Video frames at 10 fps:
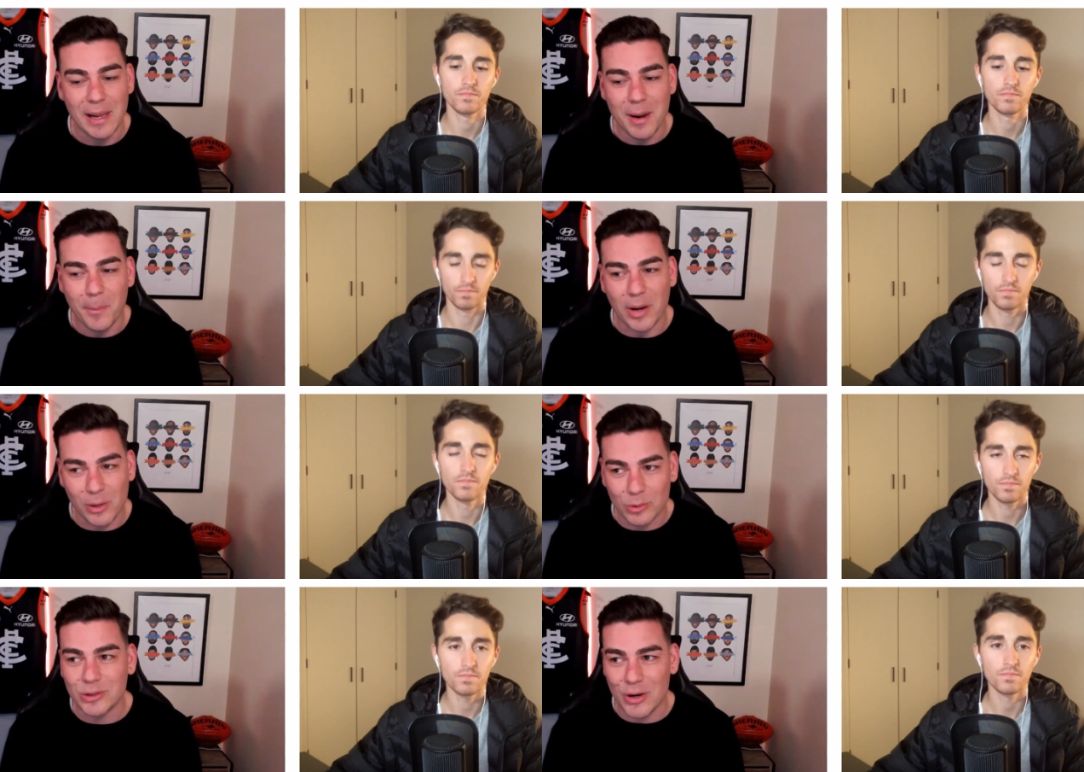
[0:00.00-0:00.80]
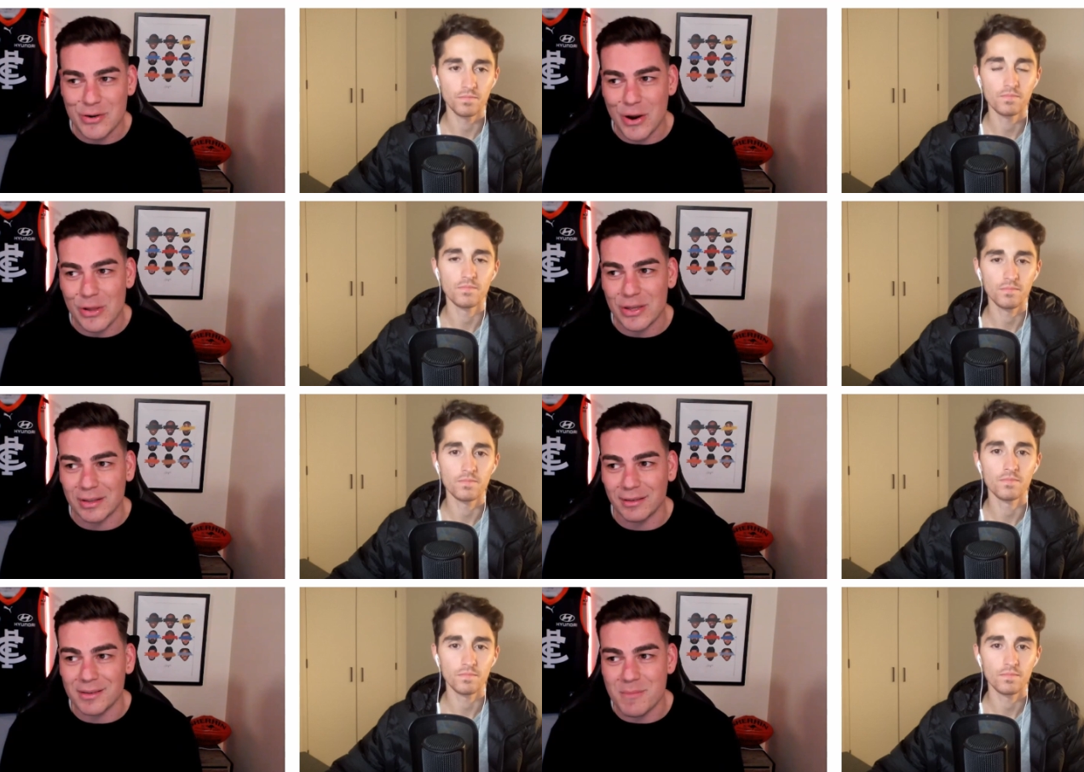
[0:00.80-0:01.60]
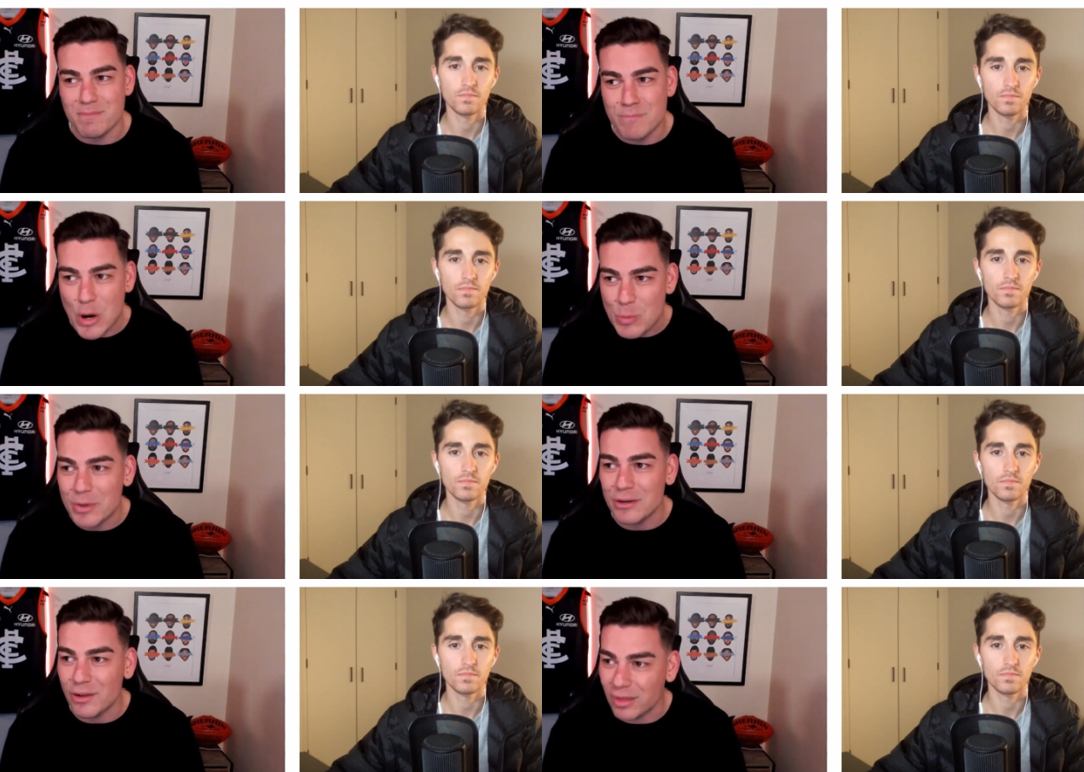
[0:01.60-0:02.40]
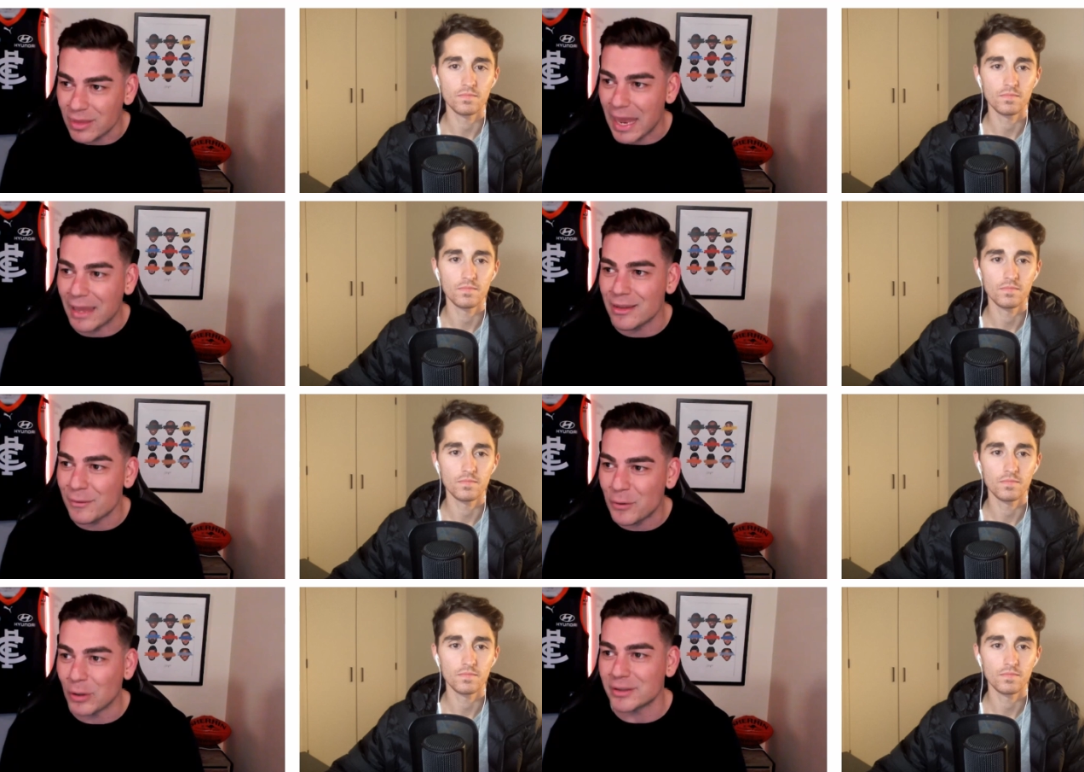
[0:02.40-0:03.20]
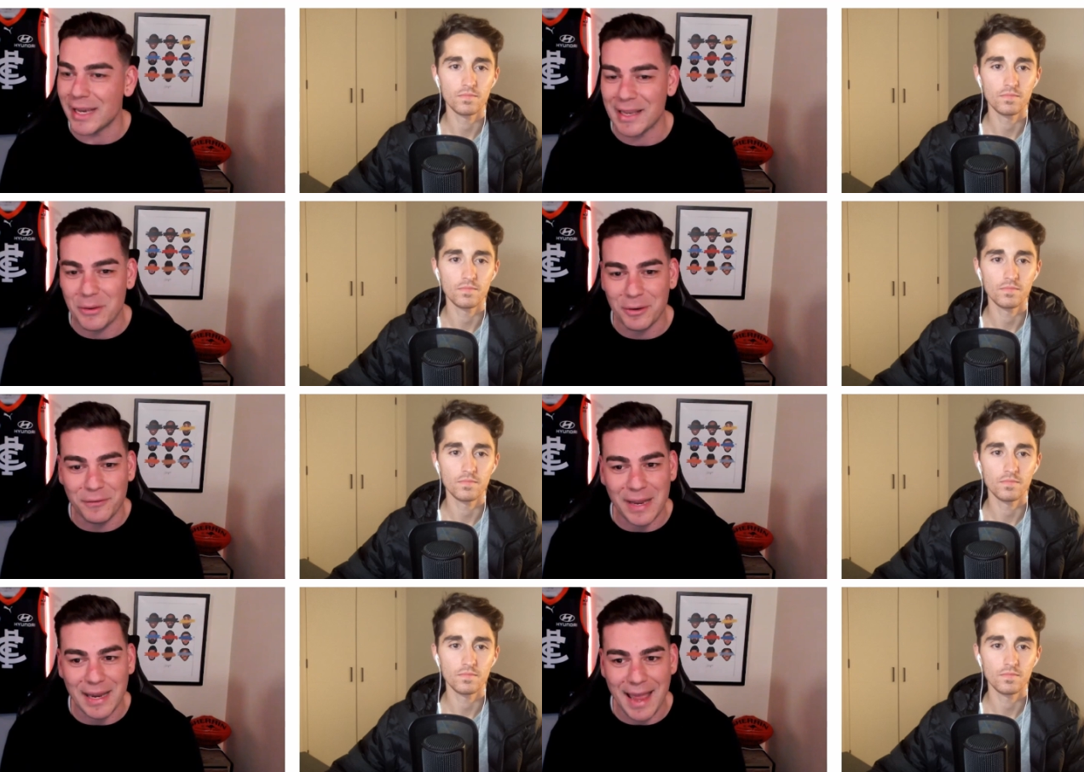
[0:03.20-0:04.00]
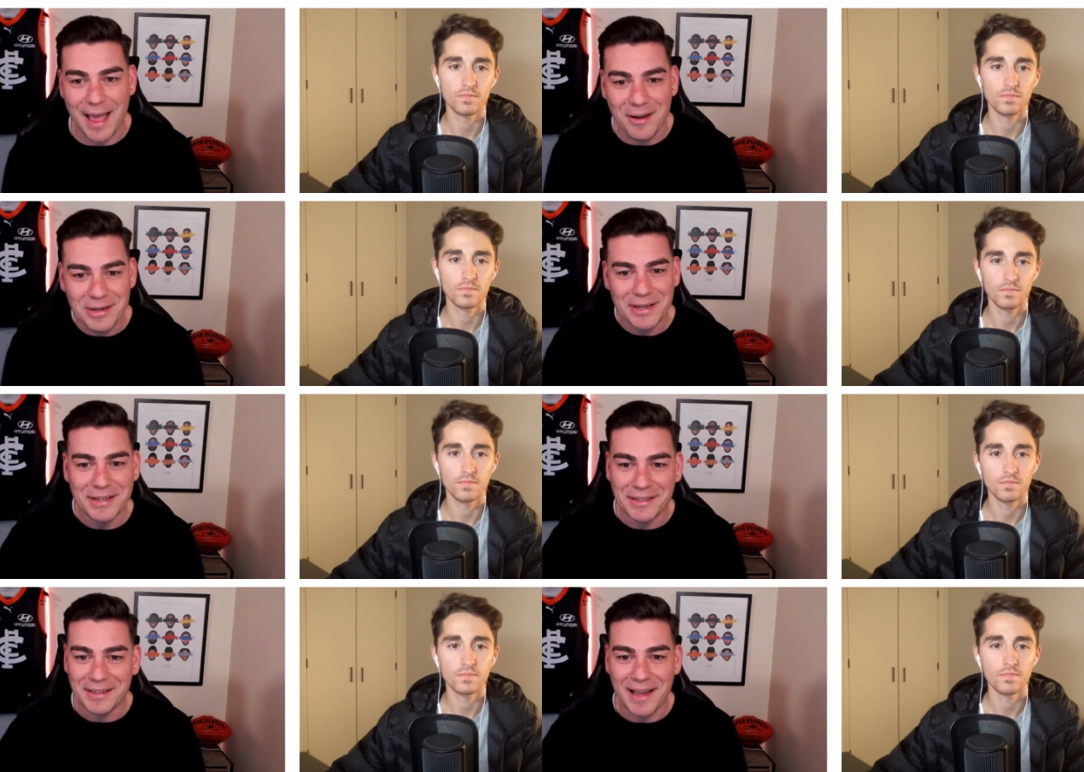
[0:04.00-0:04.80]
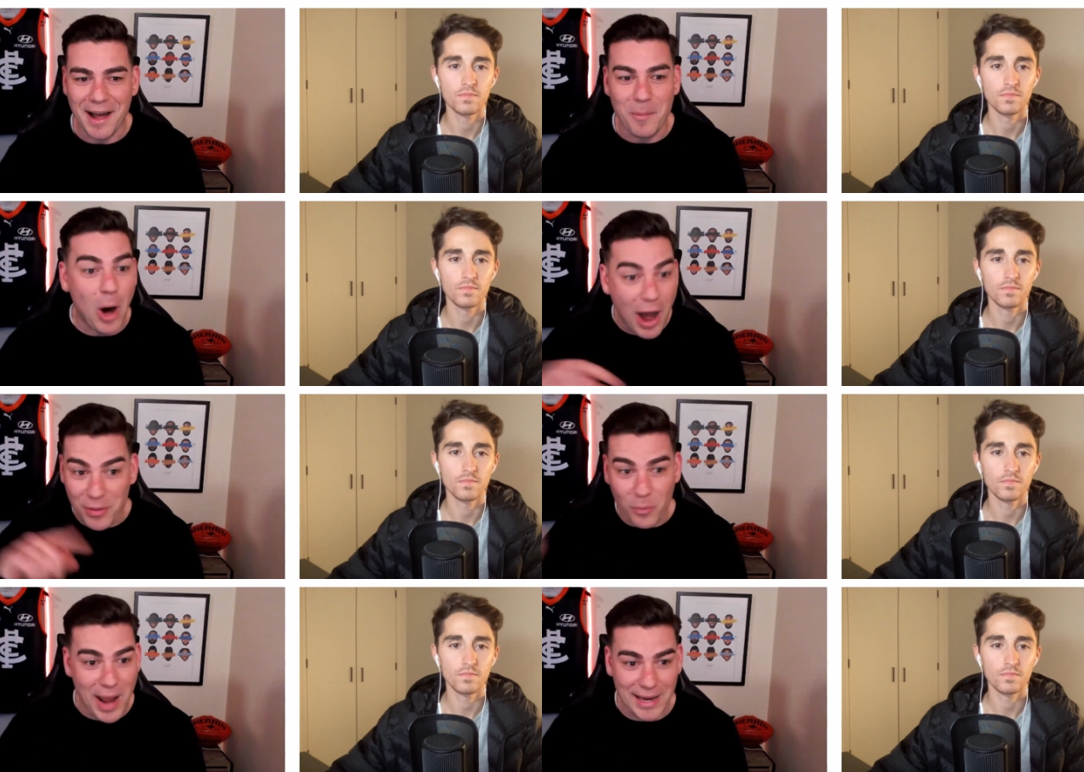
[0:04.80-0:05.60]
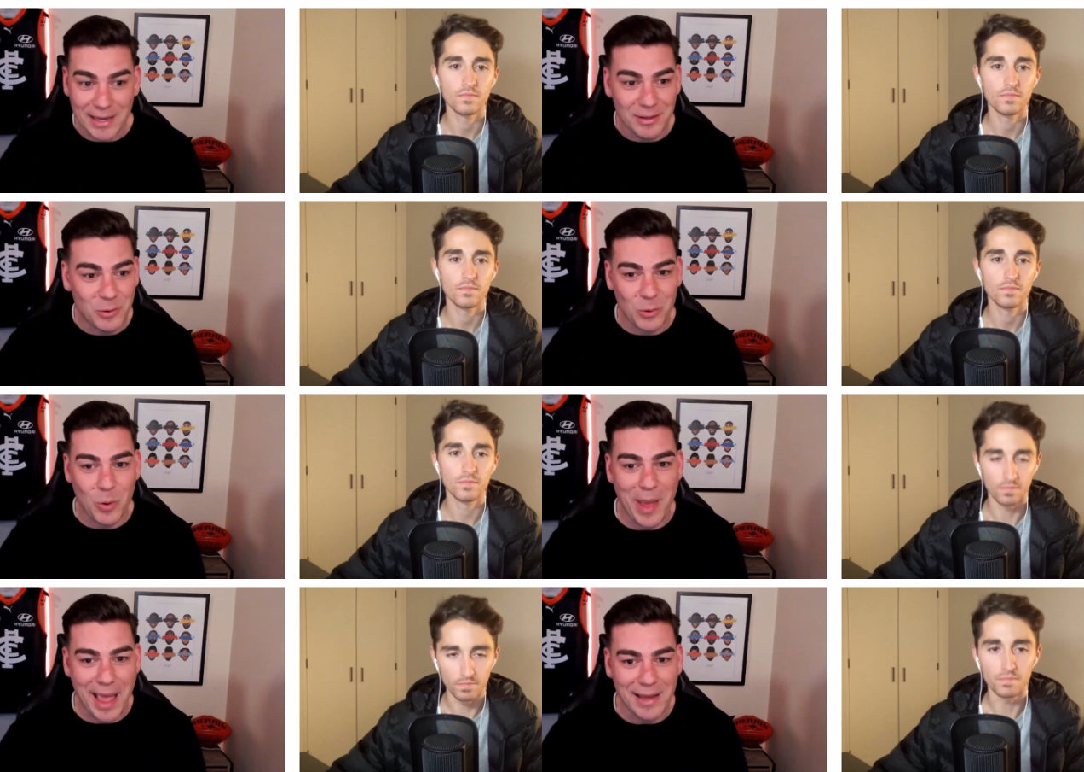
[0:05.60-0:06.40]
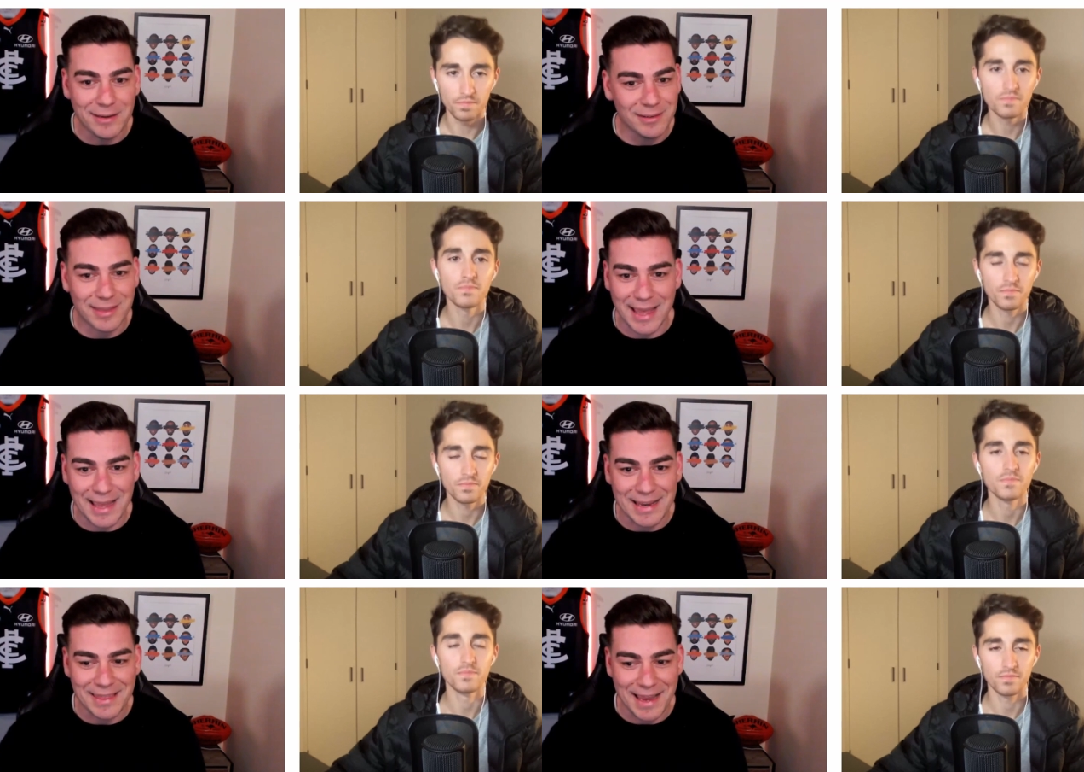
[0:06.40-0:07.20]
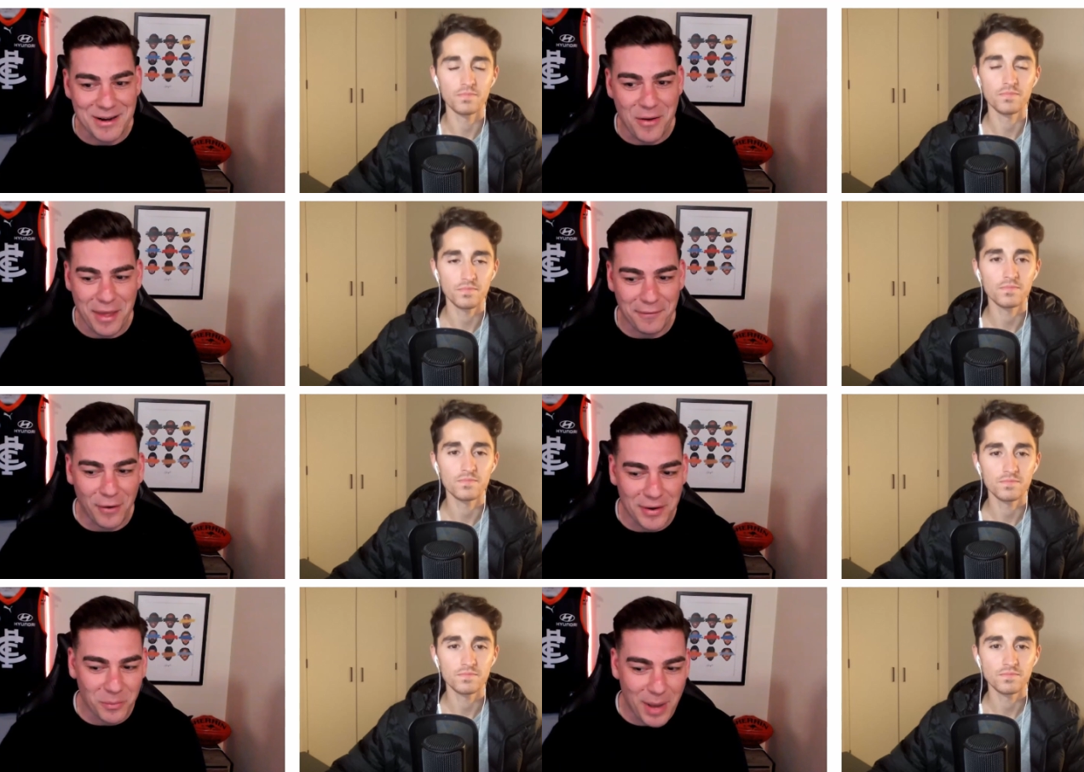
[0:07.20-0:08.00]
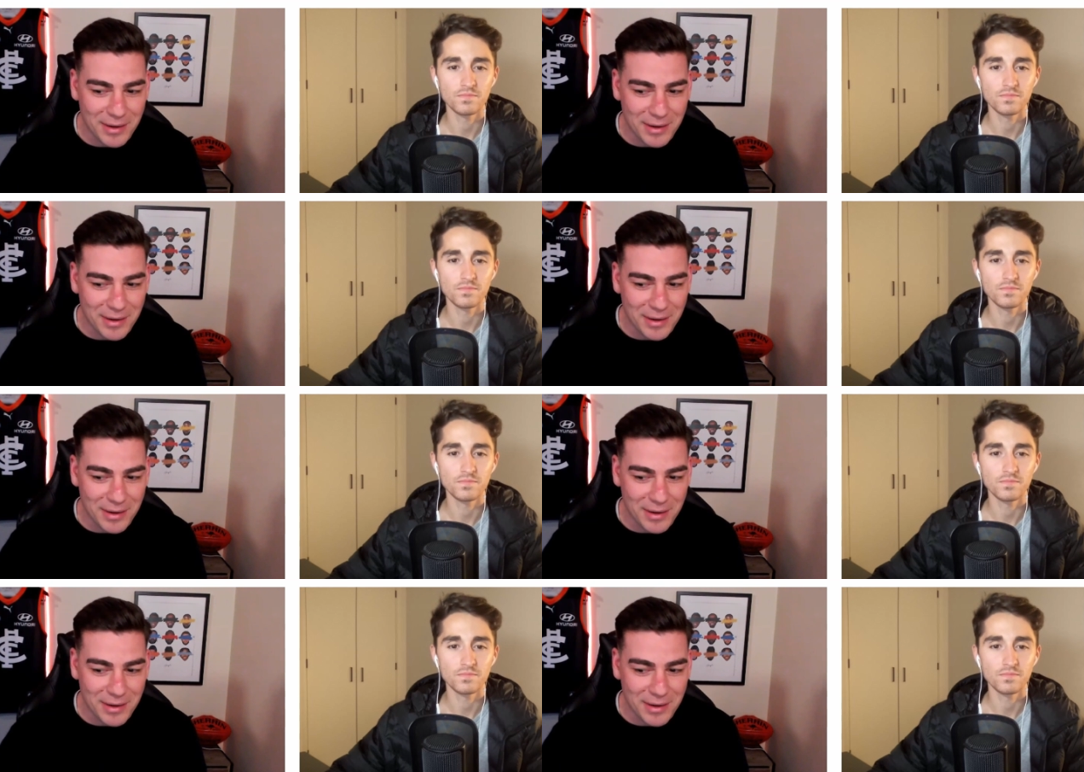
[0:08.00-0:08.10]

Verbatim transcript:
Speaker 1: But I also know that the moment you think you've got St Kilda figured out, either way, good or bad, they find a way